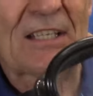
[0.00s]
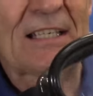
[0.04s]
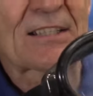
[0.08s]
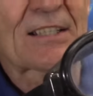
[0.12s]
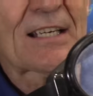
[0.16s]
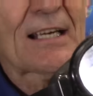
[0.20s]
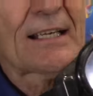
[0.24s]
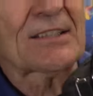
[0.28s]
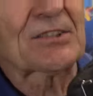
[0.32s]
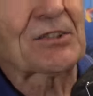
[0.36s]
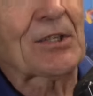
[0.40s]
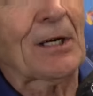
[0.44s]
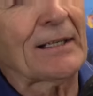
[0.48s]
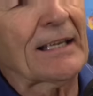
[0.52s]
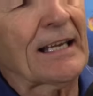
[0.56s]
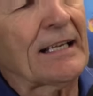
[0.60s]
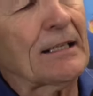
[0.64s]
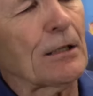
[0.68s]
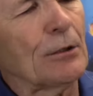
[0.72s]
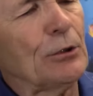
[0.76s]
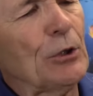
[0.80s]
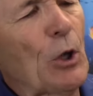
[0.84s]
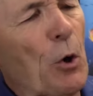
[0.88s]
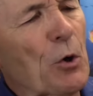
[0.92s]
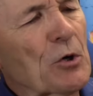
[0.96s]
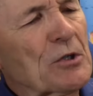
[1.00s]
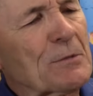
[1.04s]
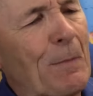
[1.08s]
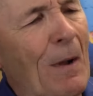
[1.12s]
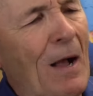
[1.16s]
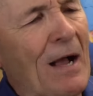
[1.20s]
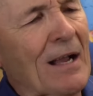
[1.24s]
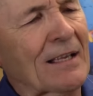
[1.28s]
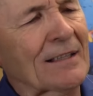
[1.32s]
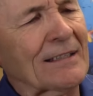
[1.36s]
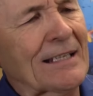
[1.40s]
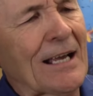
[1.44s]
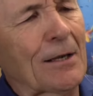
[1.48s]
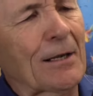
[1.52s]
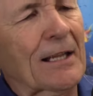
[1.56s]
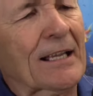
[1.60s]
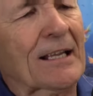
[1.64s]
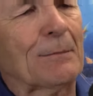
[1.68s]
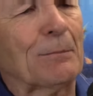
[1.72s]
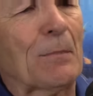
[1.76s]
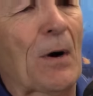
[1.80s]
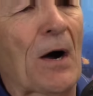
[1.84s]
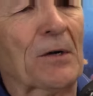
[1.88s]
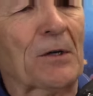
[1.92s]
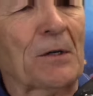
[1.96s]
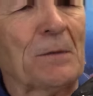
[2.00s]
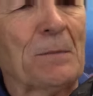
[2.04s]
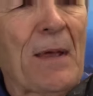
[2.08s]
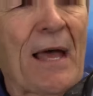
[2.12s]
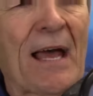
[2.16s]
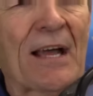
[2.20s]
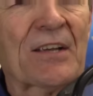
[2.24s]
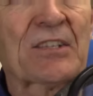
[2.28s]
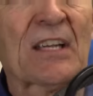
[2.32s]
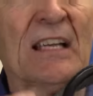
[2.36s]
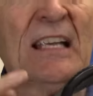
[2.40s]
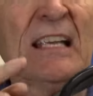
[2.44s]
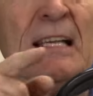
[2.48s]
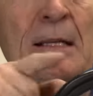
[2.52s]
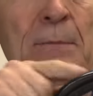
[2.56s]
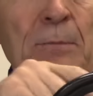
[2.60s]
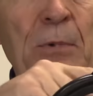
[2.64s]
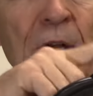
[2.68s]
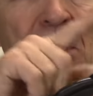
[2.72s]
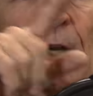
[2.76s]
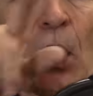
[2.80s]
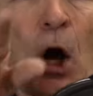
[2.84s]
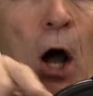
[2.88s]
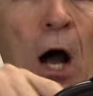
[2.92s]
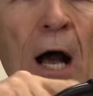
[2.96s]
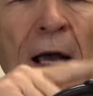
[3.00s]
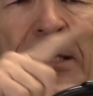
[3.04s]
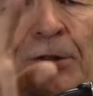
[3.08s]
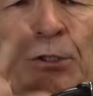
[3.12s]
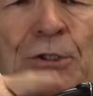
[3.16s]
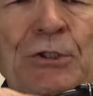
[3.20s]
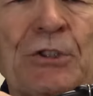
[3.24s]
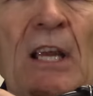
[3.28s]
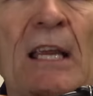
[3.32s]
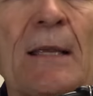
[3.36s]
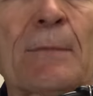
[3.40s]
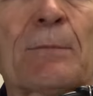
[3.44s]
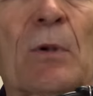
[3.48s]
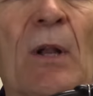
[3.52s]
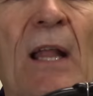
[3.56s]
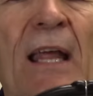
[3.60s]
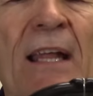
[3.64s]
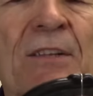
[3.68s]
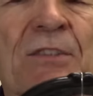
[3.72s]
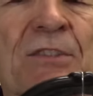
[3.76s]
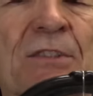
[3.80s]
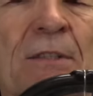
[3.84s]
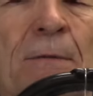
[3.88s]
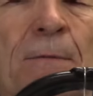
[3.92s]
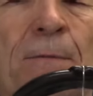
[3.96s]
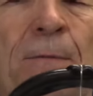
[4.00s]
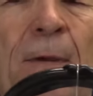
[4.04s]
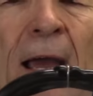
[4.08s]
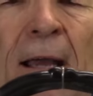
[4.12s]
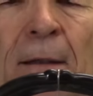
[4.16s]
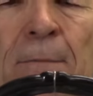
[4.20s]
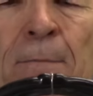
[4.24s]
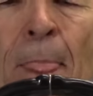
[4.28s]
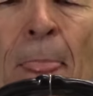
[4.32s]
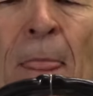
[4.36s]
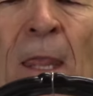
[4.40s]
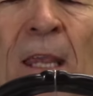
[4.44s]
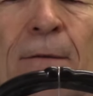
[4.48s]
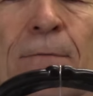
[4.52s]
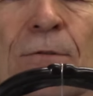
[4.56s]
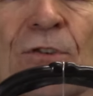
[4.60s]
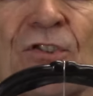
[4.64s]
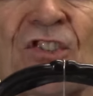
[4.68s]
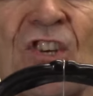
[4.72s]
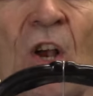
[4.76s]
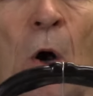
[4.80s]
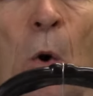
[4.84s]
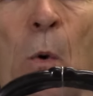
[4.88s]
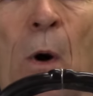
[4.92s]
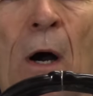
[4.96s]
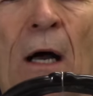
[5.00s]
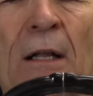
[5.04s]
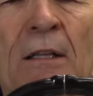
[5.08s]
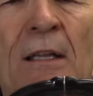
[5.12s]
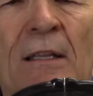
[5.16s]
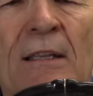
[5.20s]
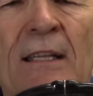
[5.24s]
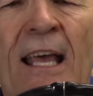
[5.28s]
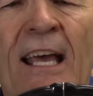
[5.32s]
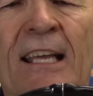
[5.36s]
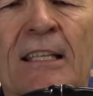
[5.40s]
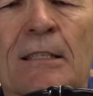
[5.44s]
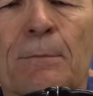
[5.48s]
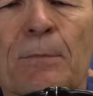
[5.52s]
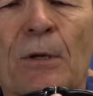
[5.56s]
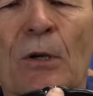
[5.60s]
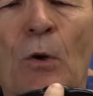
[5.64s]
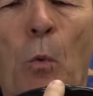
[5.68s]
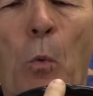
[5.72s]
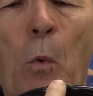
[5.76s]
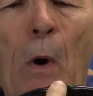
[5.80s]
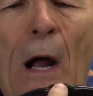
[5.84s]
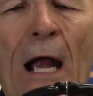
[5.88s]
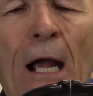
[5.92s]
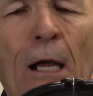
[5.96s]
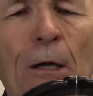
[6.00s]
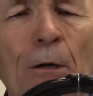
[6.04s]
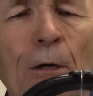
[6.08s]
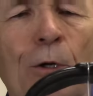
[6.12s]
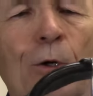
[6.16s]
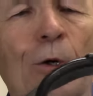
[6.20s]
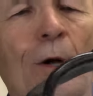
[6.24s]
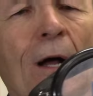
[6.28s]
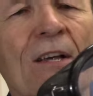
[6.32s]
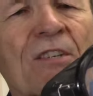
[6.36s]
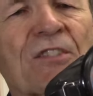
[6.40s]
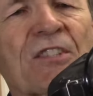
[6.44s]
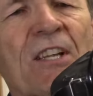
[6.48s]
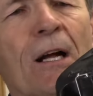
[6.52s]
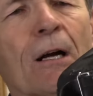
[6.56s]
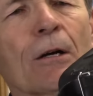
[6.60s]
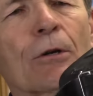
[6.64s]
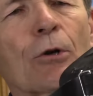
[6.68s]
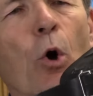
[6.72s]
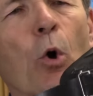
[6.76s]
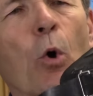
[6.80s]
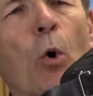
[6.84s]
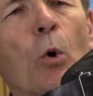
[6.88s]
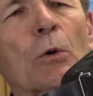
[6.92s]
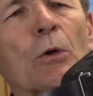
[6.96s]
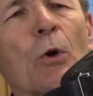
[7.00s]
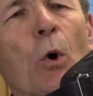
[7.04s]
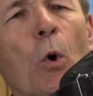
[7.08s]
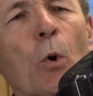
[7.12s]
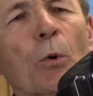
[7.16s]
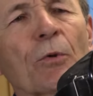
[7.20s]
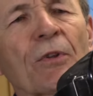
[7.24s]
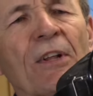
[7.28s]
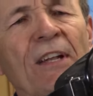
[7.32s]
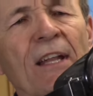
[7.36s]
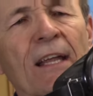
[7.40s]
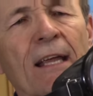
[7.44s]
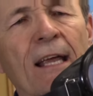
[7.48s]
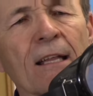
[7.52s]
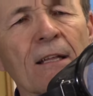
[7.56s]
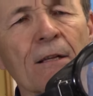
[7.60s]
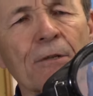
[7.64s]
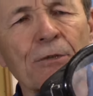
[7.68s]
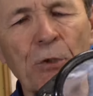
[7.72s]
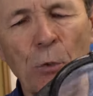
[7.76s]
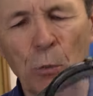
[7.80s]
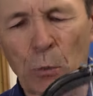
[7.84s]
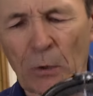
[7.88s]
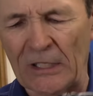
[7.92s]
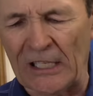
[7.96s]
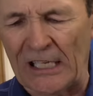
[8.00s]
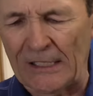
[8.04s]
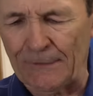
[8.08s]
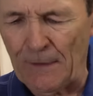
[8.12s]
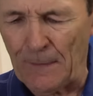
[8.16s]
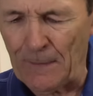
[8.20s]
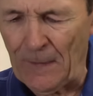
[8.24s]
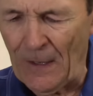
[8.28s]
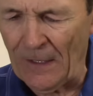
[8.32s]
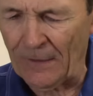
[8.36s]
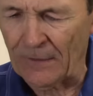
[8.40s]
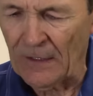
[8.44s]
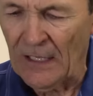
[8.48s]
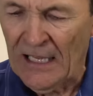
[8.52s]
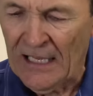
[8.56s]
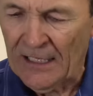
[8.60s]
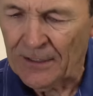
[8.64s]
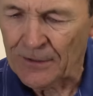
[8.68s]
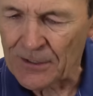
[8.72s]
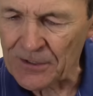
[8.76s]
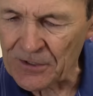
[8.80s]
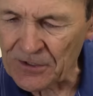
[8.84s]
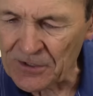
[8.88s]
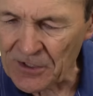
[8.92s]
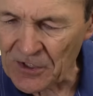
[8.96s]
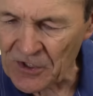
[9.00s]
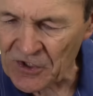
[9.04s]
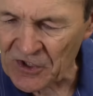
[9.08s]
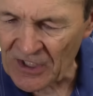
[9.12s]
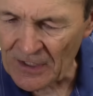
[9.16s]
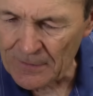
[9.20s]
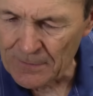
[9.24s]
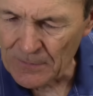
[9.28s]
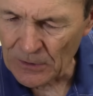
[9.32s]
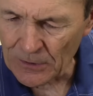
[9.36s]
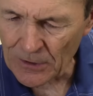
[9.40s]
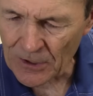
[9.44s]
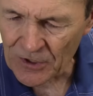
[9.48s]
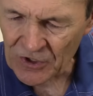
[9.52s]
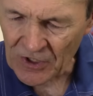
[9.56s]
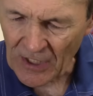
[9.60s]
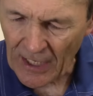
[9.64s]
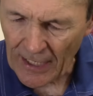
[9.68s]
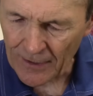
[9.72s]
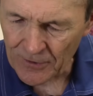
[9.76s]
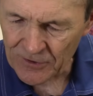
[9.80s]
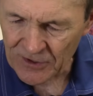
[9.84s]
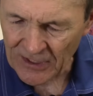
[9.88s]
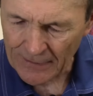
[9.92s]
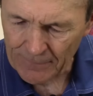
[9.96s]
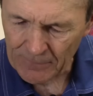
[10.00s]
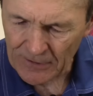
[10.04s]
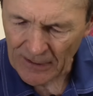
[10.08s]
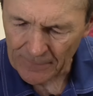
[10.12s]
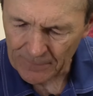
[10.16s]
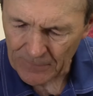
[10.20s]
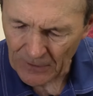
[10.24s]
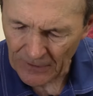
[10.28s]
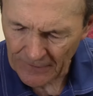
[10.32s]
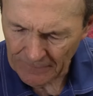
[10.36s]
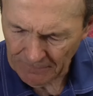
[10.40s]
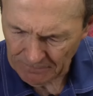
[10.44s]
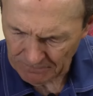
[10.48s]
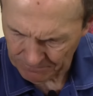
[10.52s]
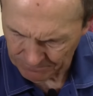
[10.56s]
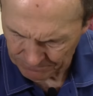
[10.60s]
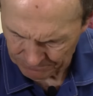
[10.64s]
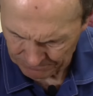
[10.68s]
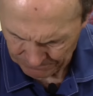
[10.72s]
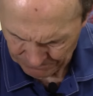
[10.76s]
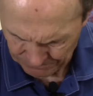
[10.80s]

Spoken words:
You see, it's starting to get a nose pocket now, like a modern mask. But an odd-shaped lens, in fact, it was so odd that they had to put a wire across there to hold the whole thing together so it wouldn't come apart. This was a similar style, same company.